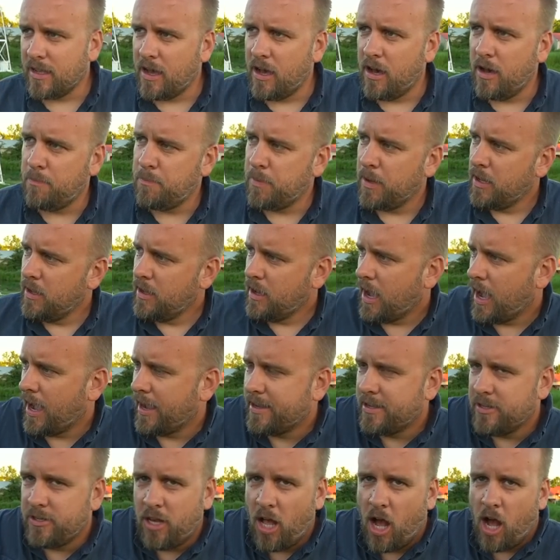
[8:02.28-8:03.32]
up, I
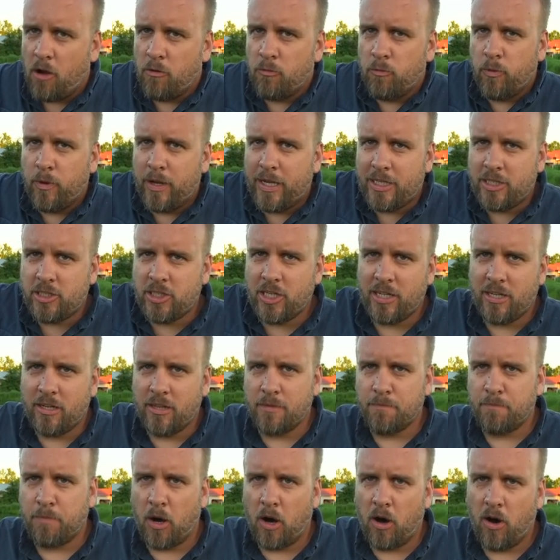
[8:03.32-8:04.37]
could not reach into
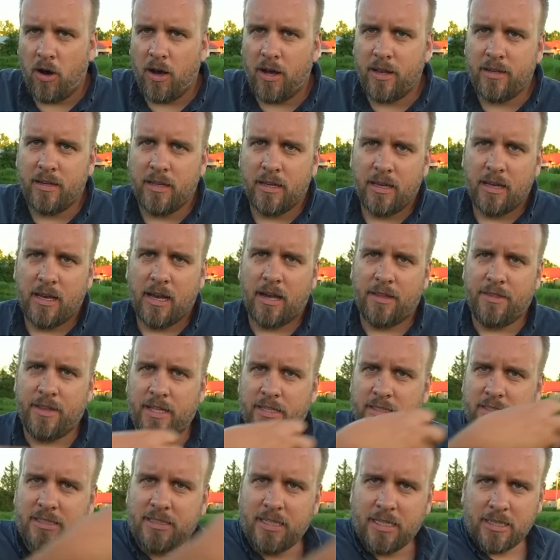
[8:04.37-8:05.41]
the pond and
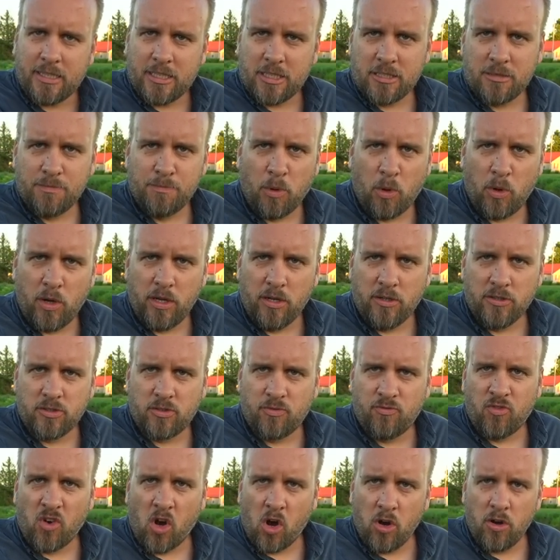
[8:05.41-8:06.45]
then set the spoils
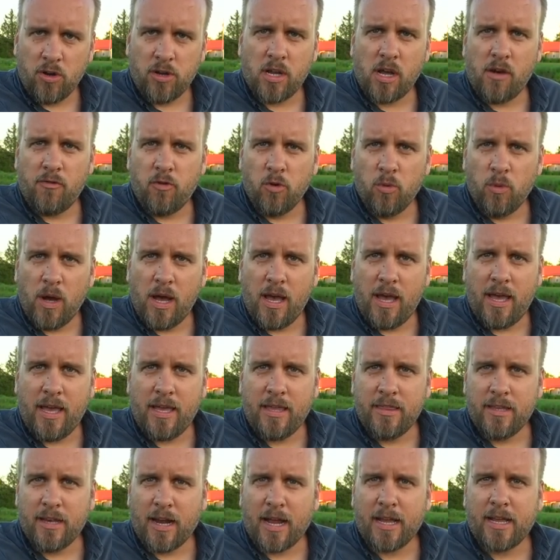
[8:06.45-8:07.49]
far enough
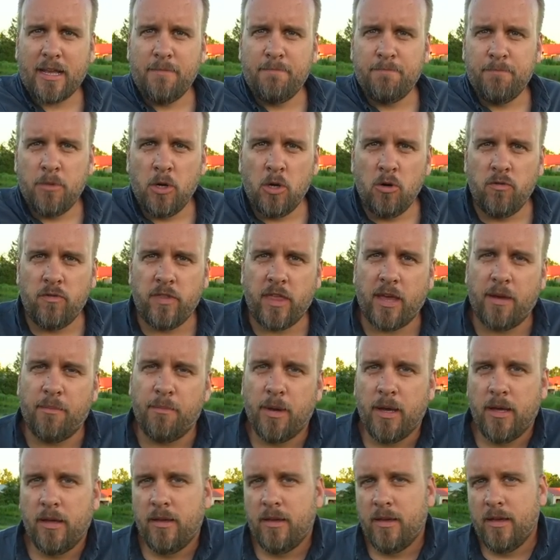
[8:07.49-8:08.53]
away that I could move them.
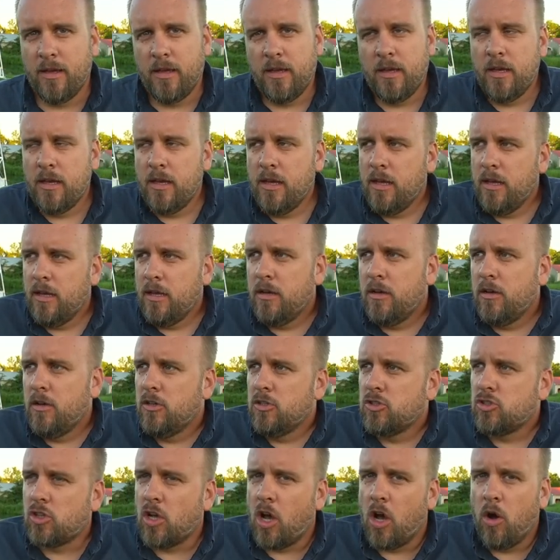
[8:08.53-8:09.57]

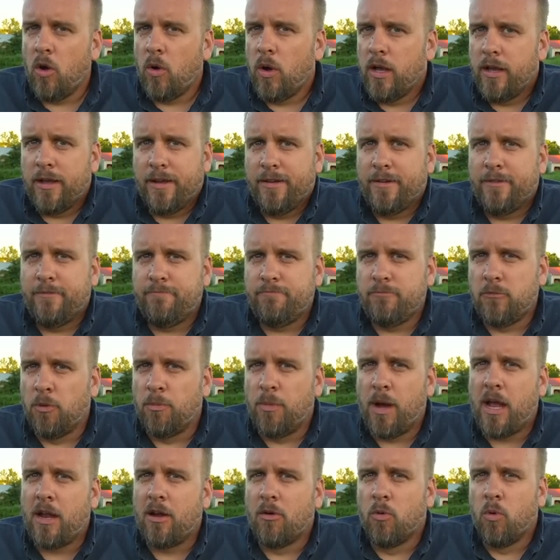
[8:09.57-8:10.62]
So no
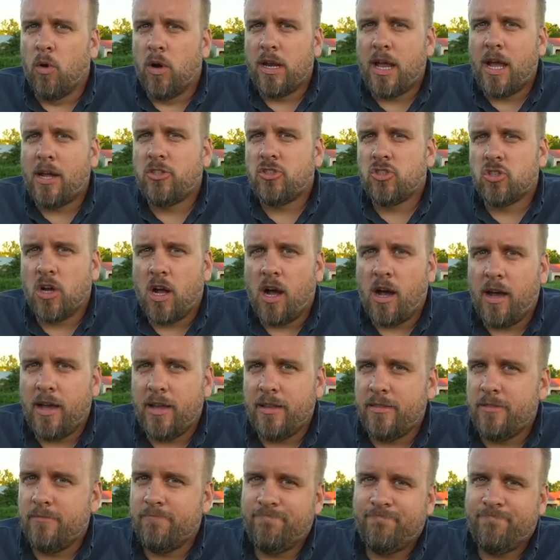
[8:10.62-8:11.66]
matter what I tried,